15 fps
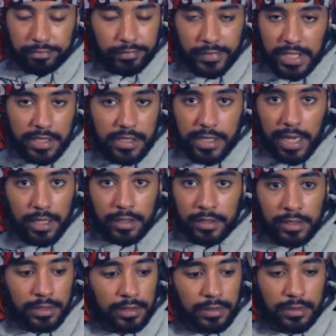it's not
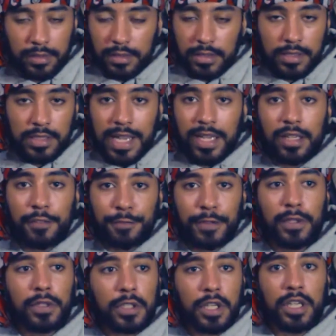gonna
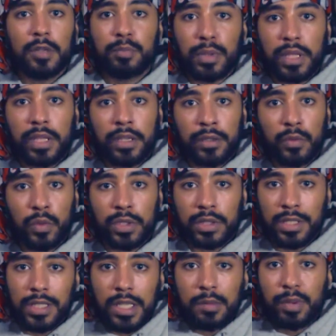feel good playing with
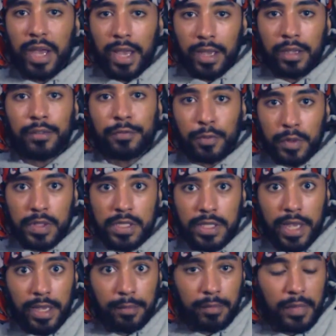the D-pad for this
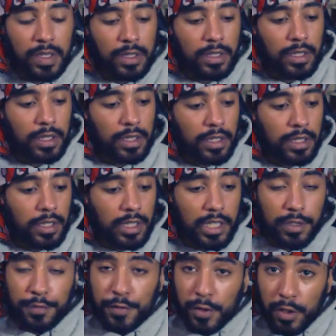game.
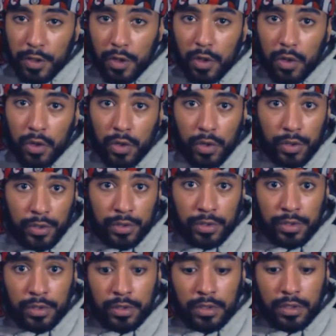If you're
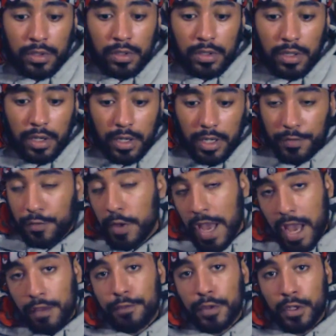on, if you
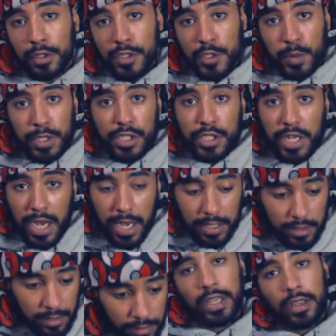have your Switch
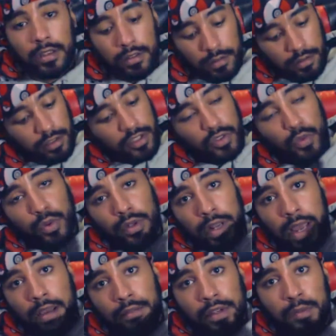docked, then you wouldn't
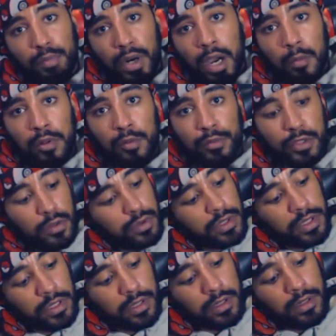have any problem
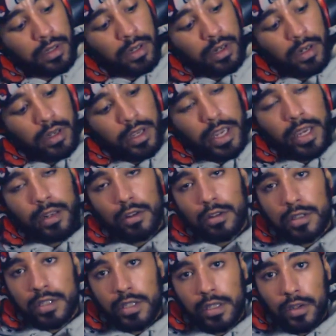using analog
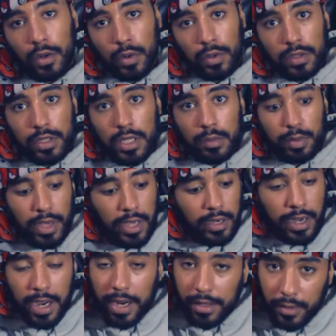stick or the D-pad.
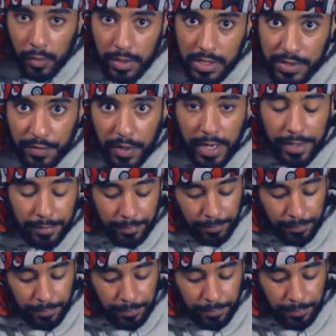Either one is fine.